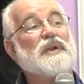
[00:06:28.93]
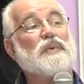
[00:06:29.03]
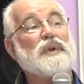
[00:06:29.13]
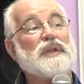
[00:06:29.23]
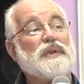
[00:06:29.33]

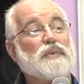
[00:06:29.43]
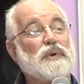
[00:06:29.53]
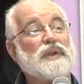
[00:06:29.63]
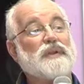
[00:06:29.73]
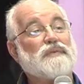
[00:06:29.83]
We
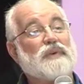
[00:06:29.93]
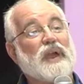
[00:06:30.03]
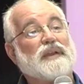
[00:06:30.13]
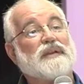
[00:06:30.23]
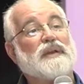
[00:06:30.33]
would, in
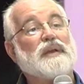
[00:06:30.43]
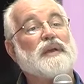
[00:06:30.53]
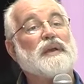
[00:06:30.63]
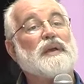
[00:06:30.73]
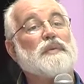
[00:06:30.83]
fact,
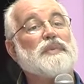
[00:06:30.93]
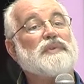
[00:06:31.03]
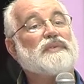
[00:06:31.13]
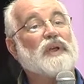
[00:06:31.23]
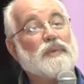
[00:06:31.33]
be
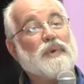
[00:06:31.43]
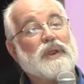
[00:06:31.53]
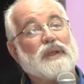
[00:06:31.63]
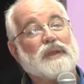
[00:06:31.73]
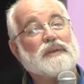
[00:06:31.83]

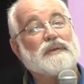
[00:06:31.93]
celebrating it.